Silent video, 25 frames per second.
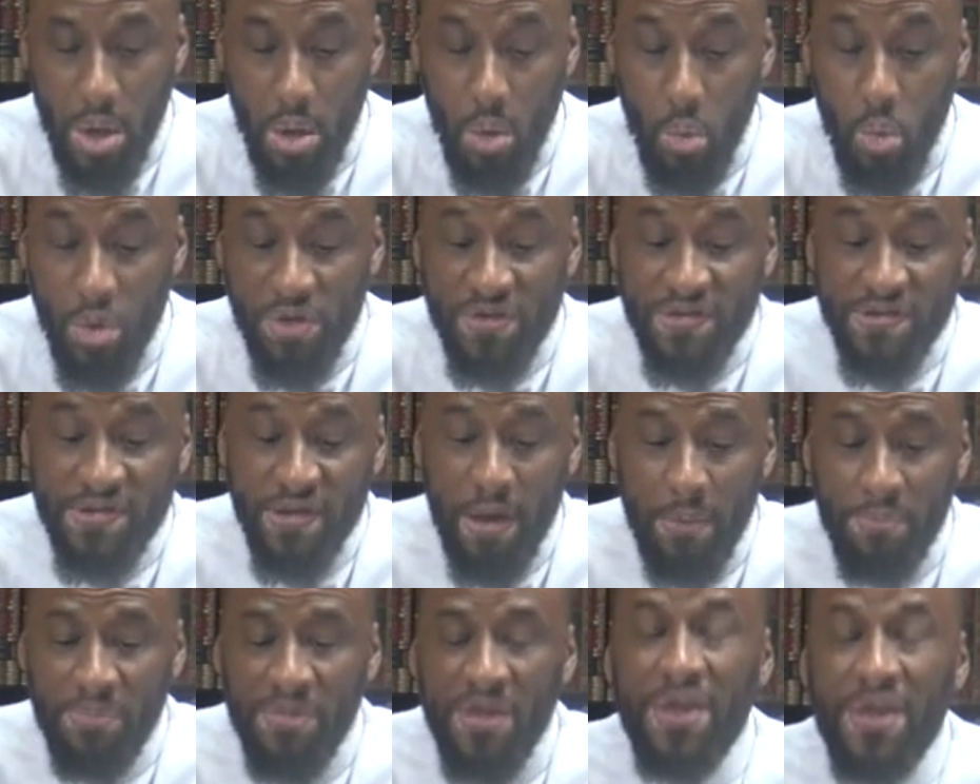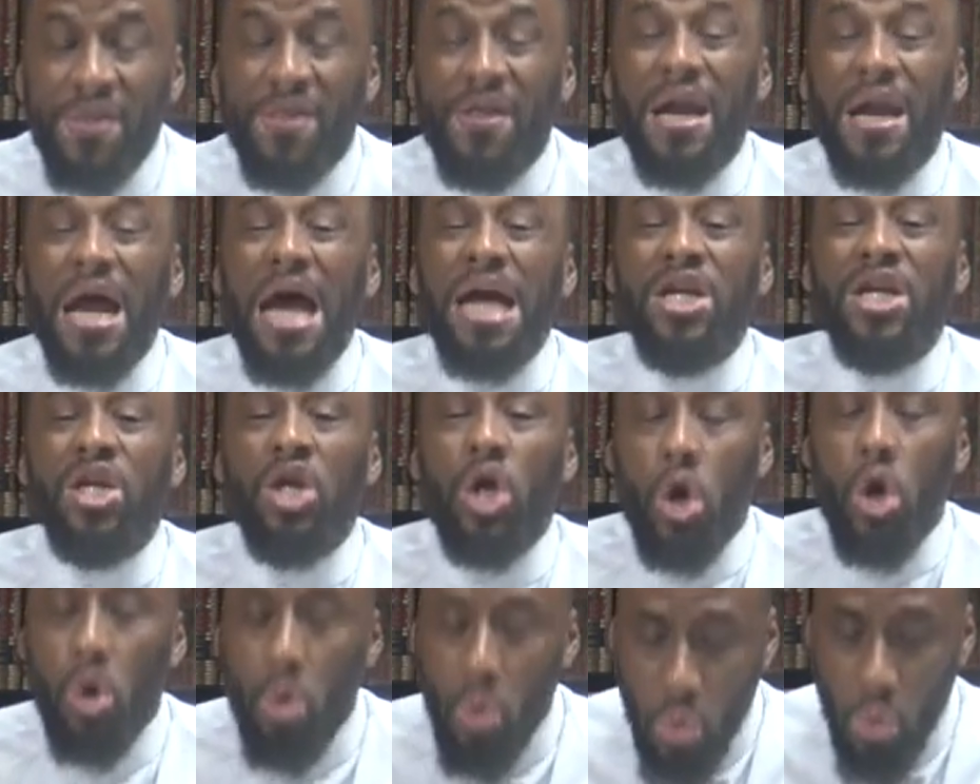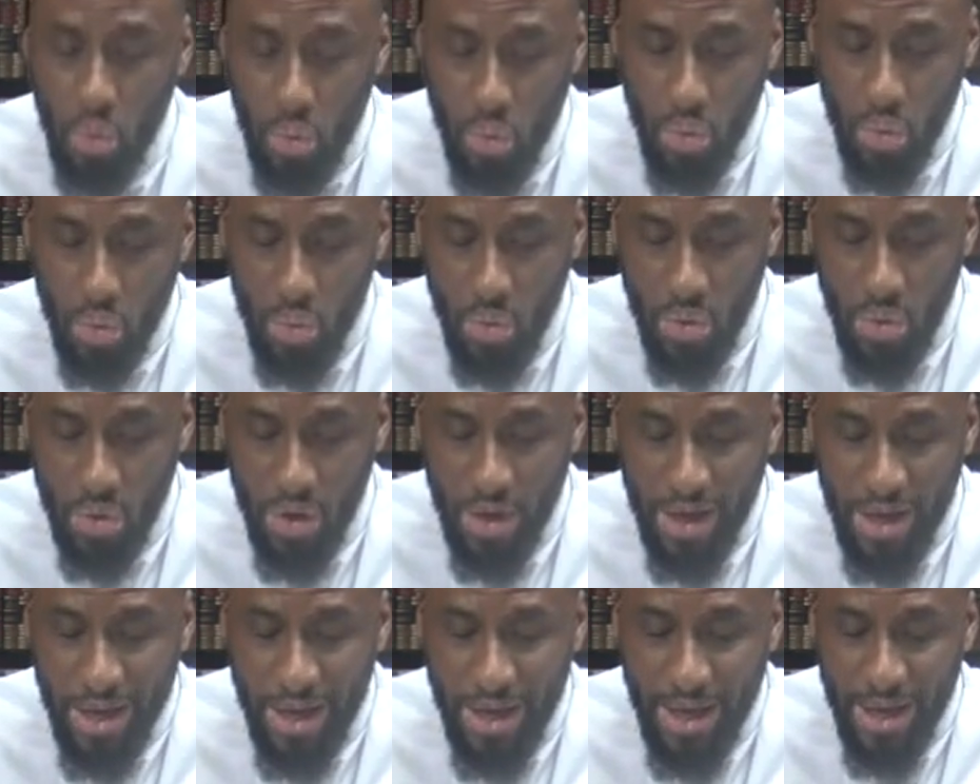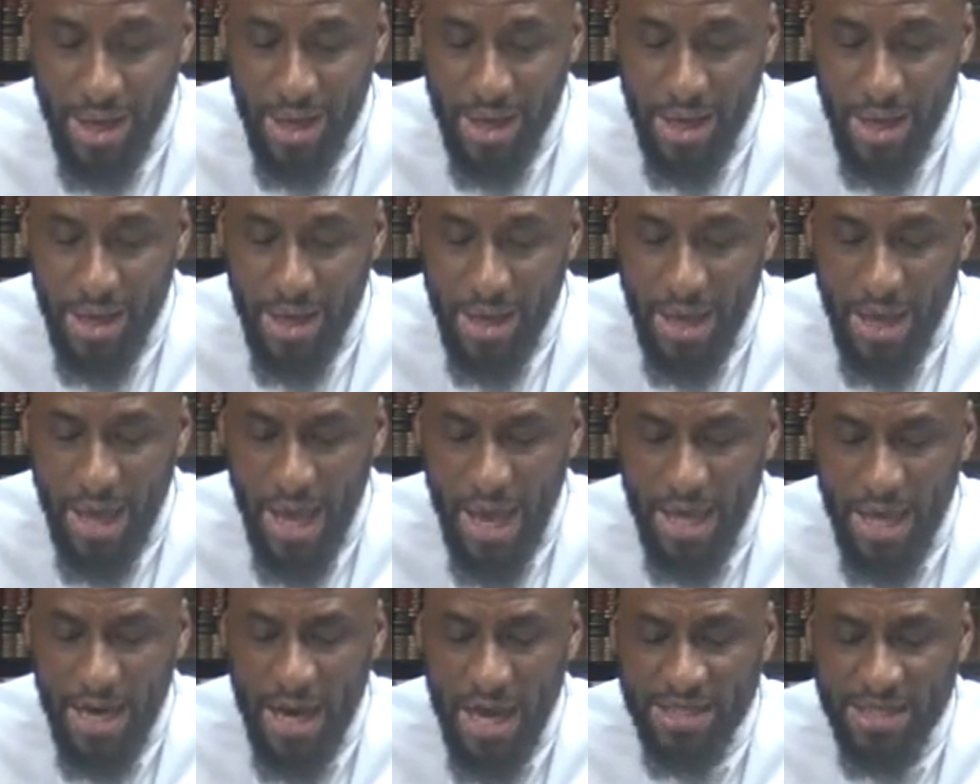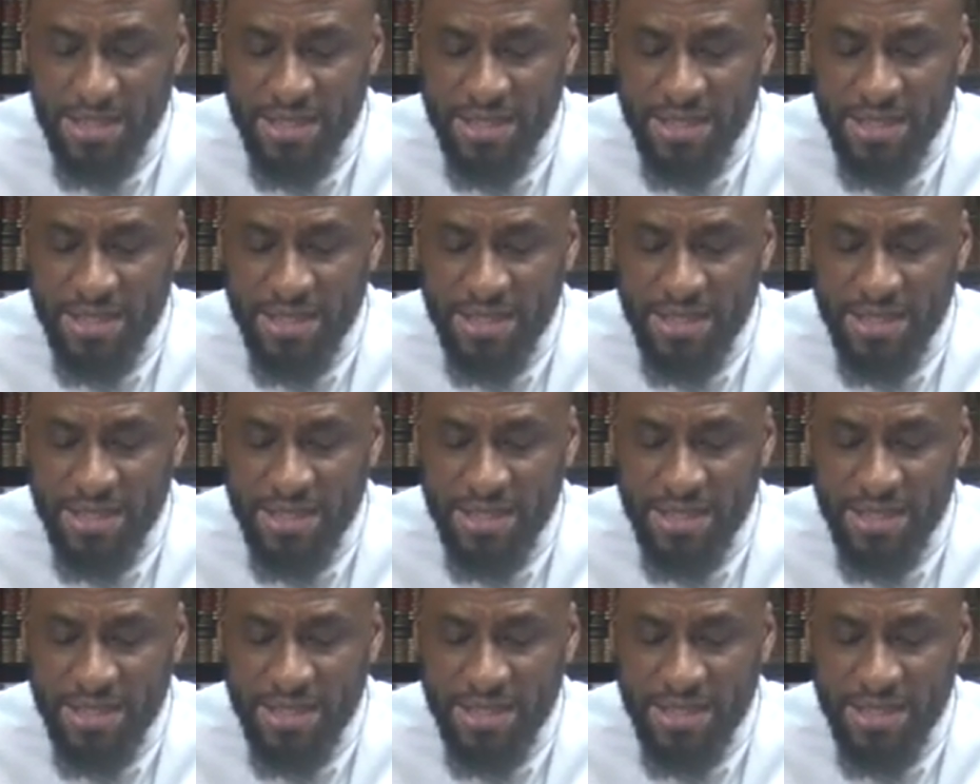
with something that I know and I